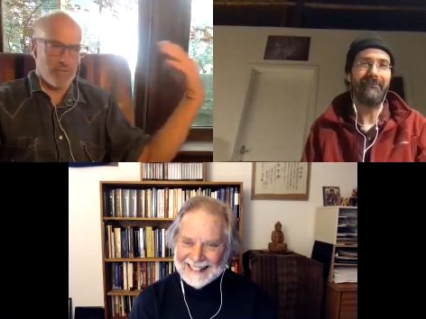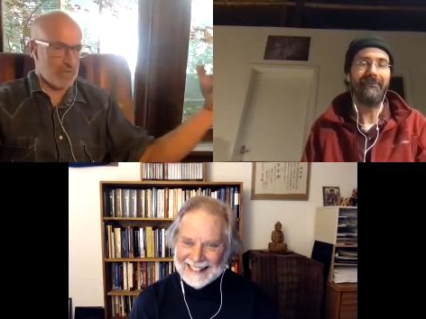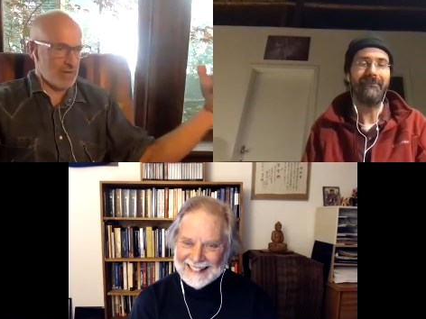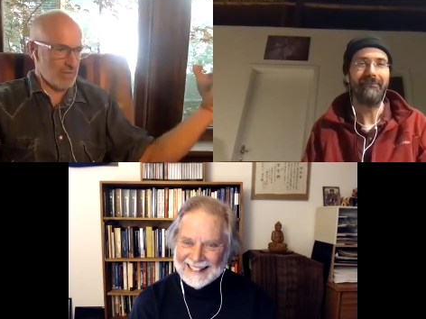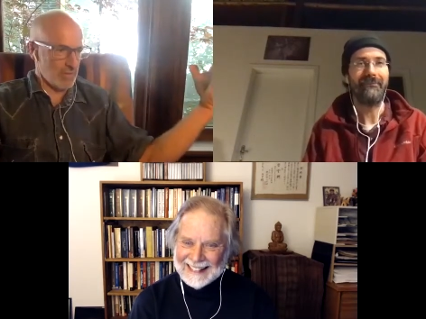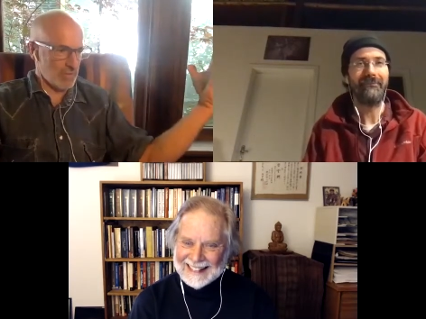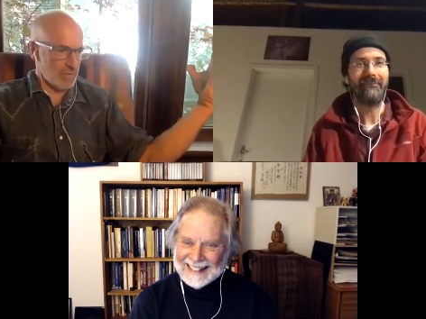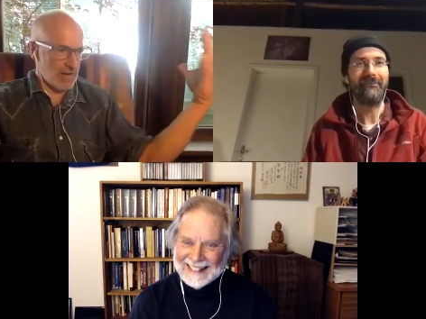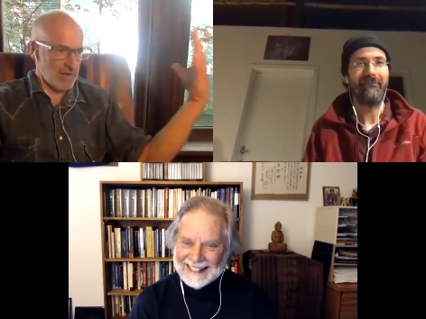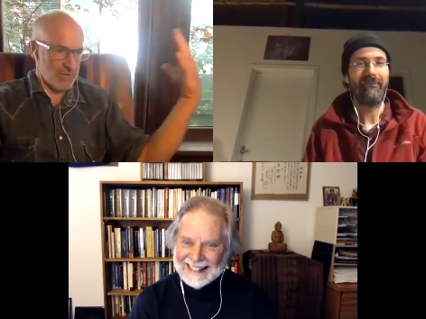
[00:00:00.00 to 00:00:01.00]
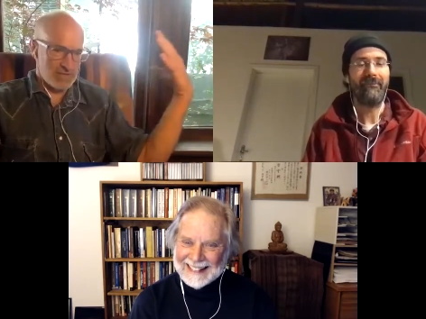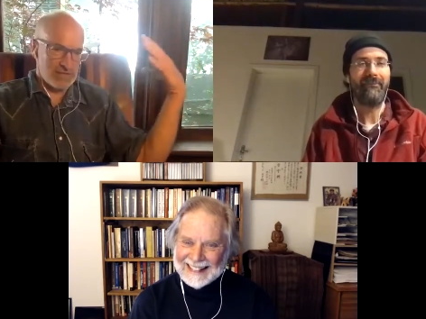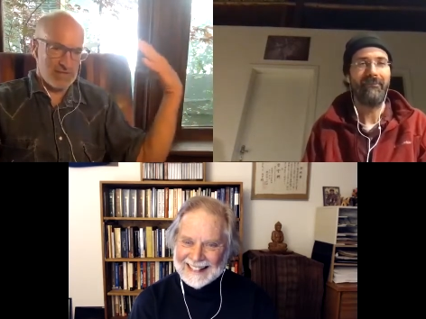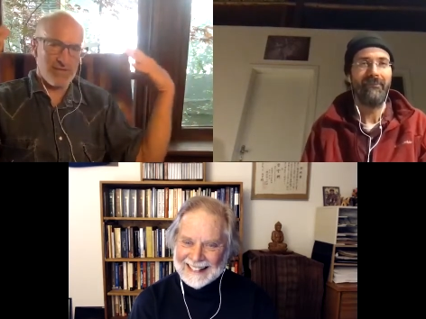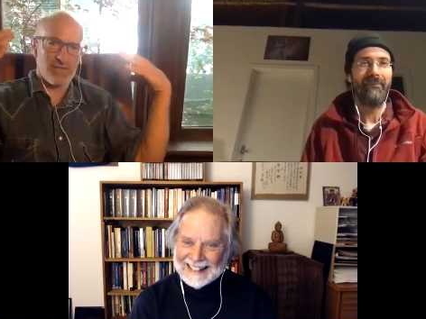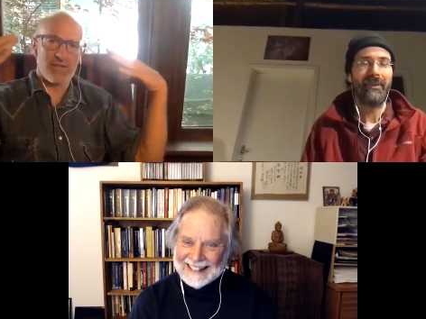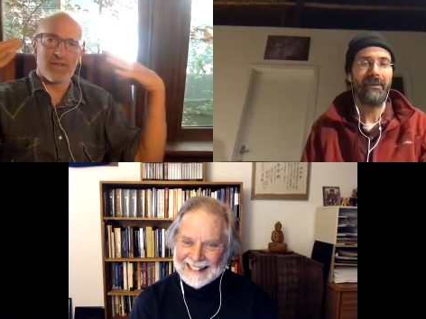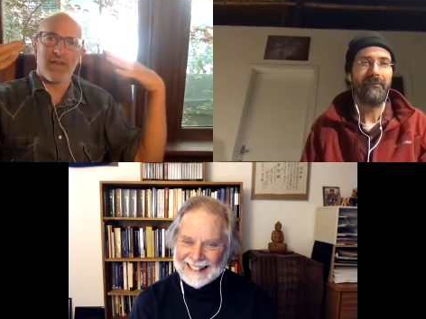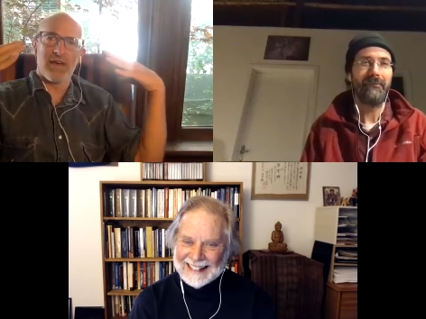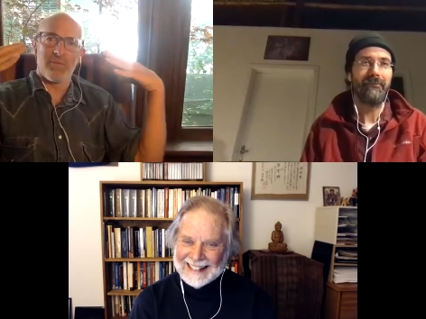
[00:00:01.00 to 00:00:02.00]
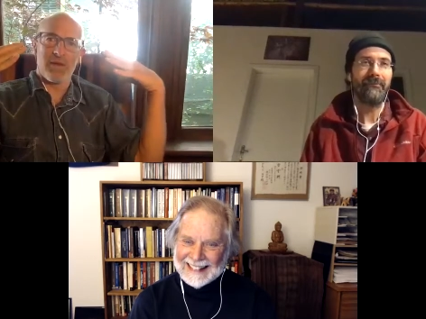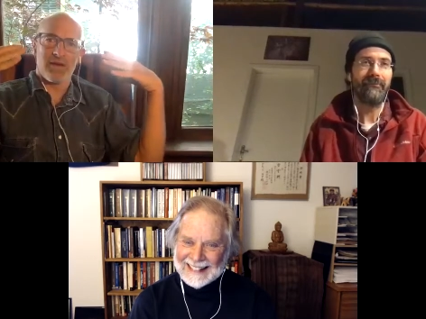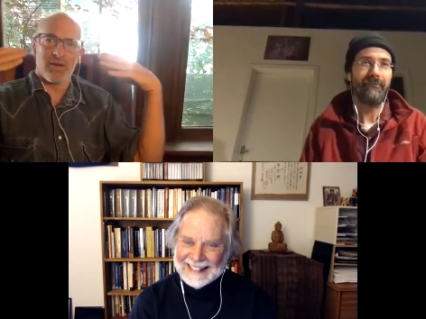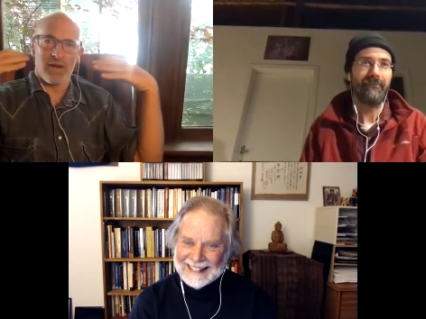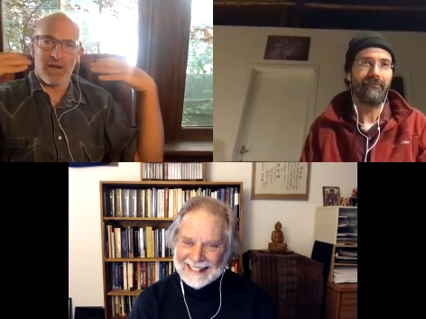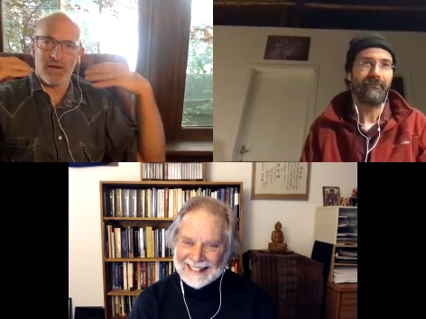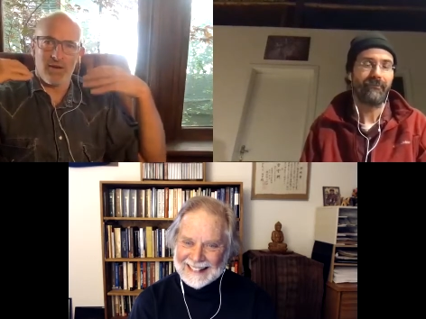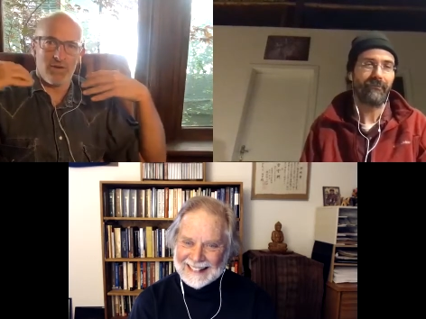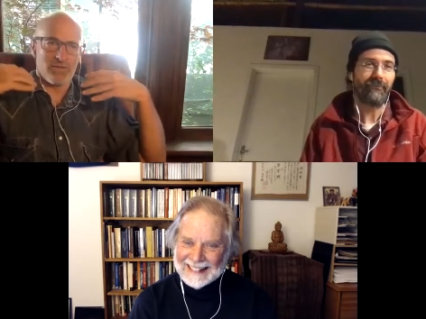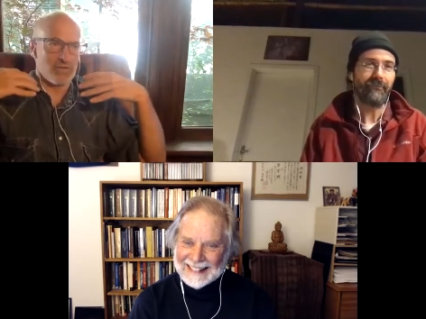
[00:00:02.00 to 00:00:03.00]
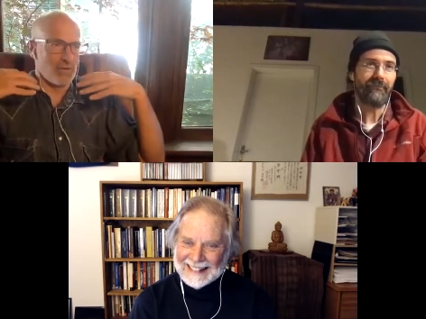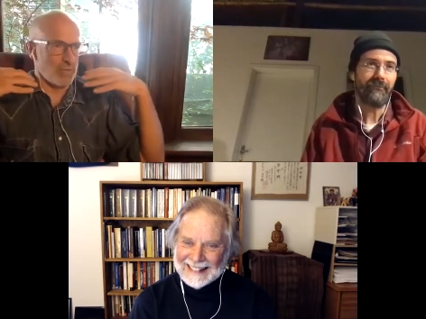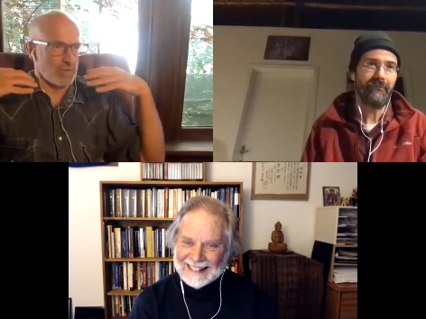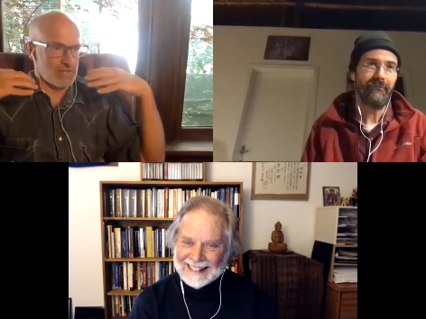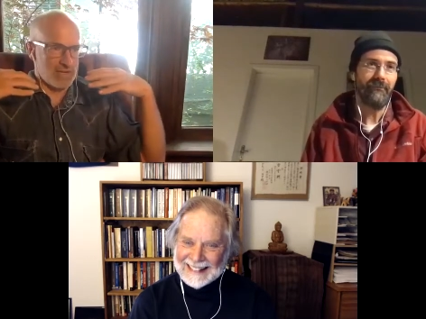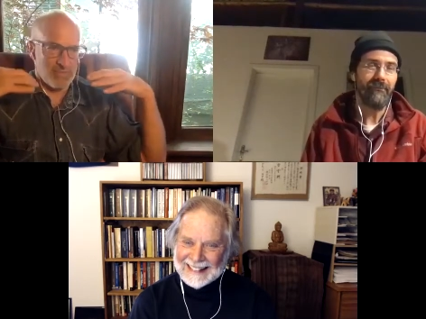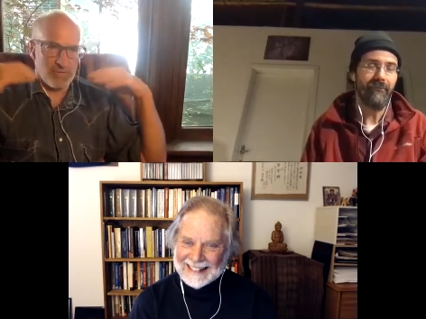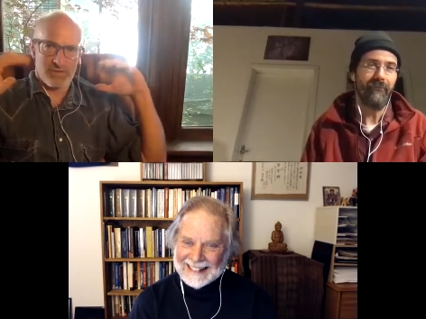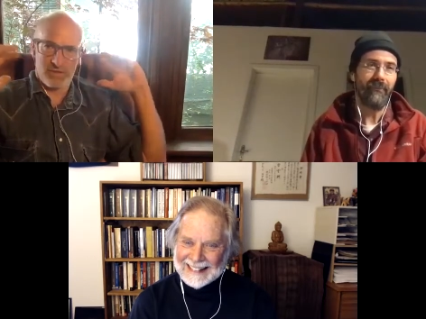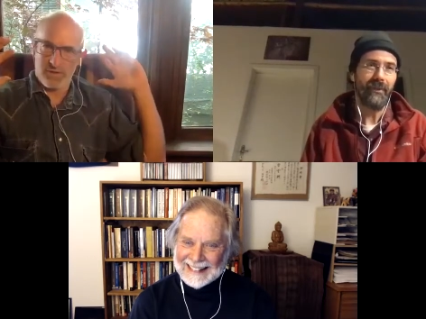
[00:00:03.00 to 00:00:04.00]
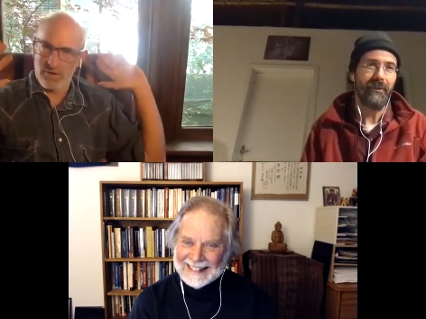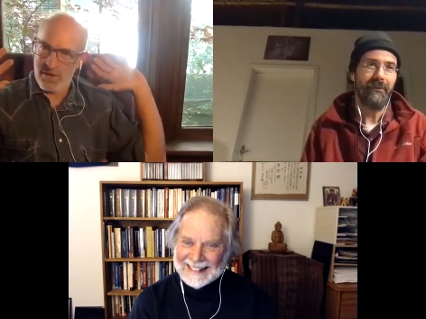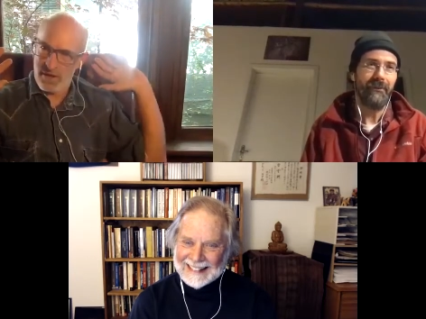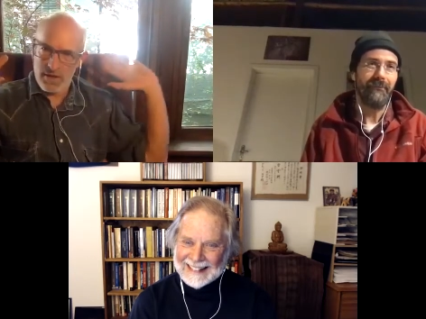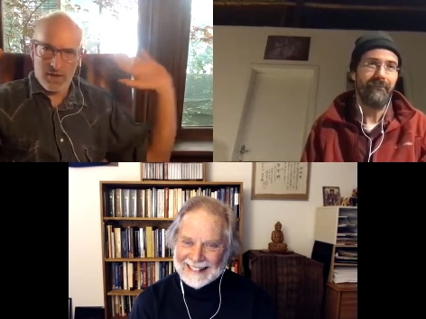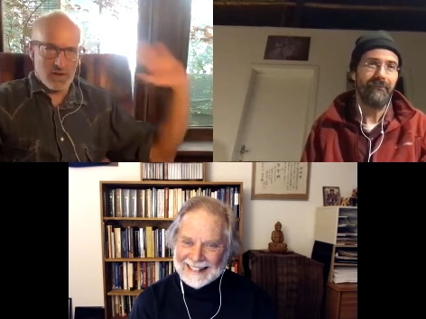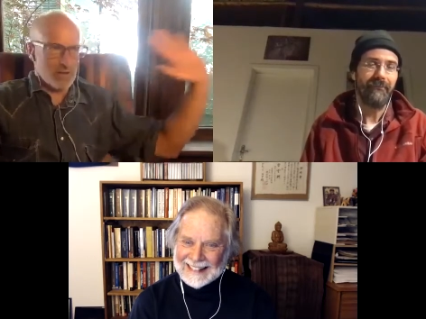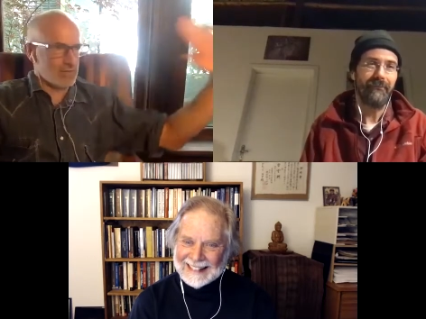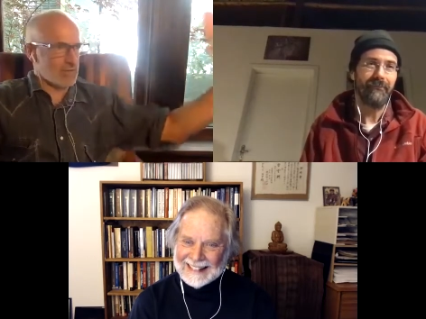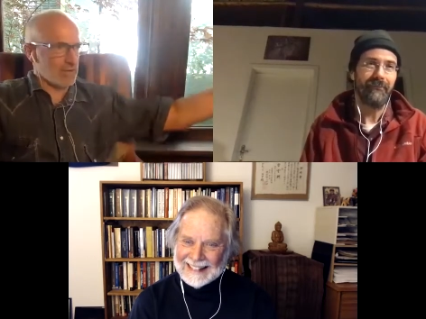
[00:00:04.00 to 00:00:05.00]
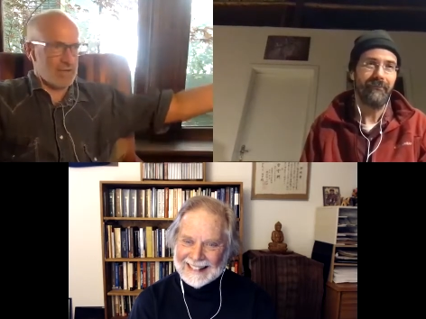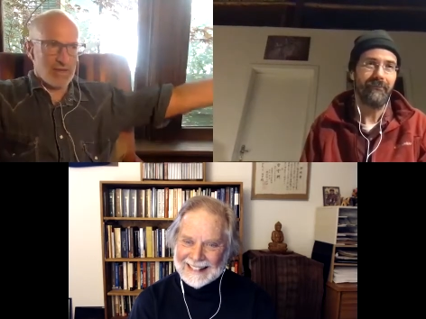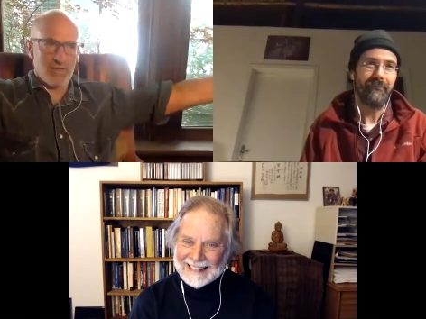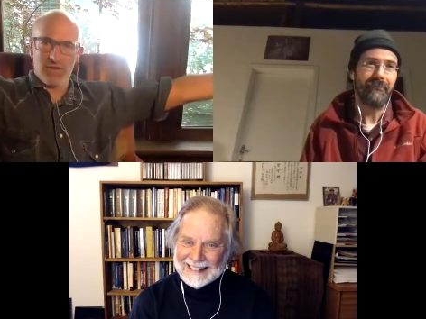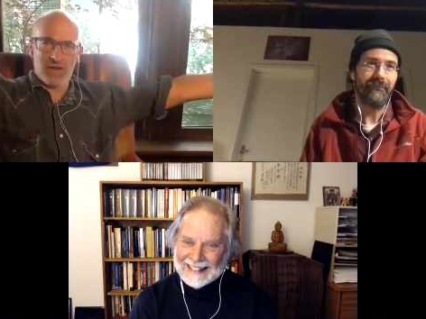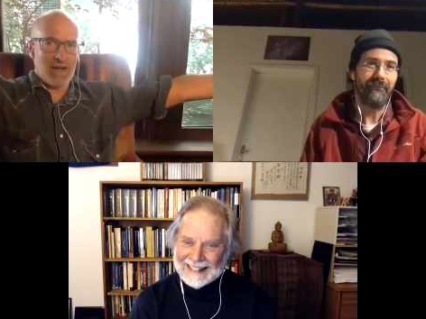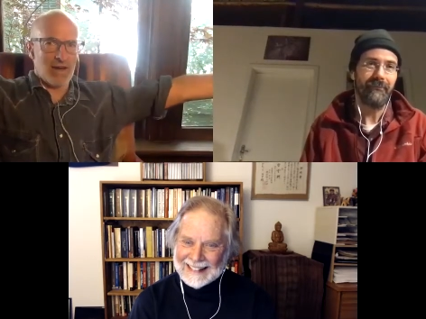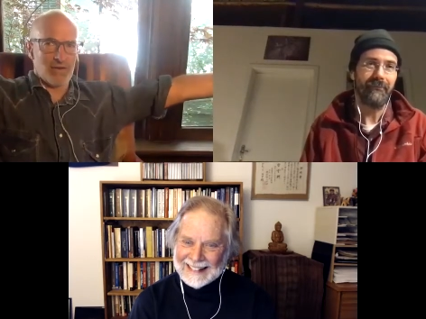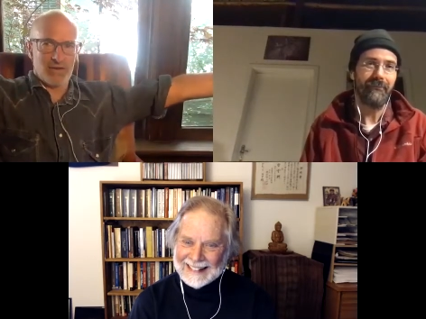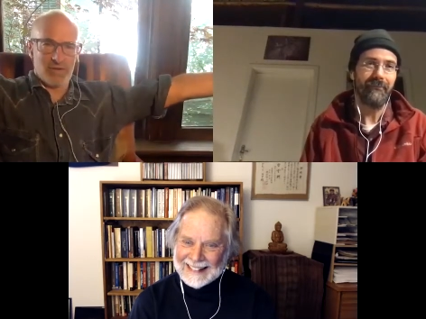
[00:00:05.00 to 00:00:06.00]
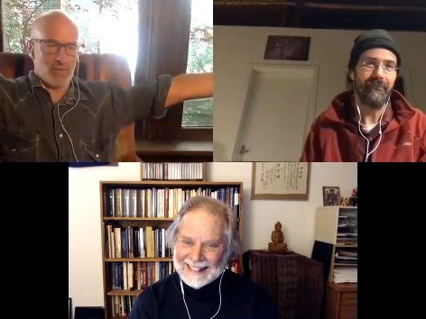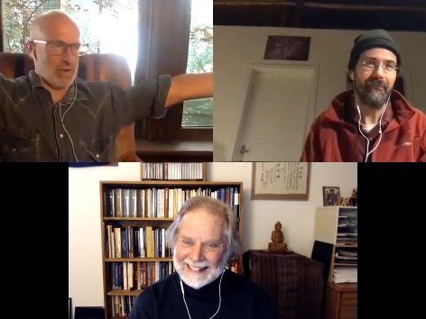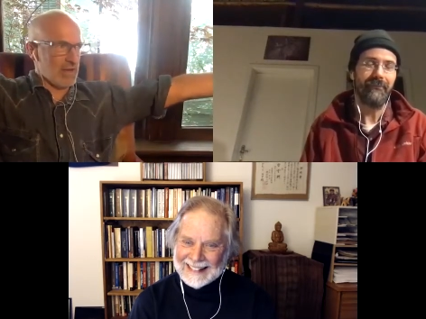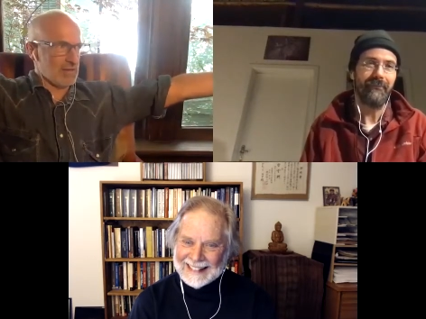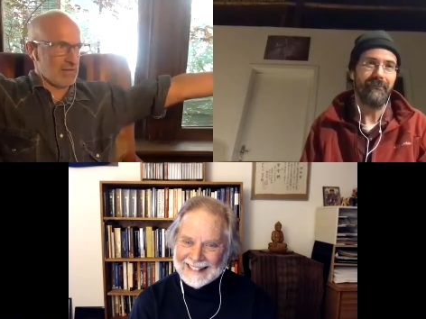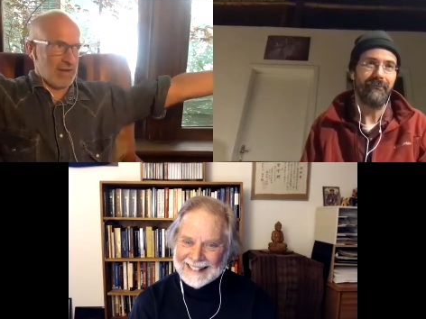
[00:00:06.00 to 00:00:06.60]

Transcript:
Speaker 1: be, when I received it in that manner, I also was able to to give it out in ways that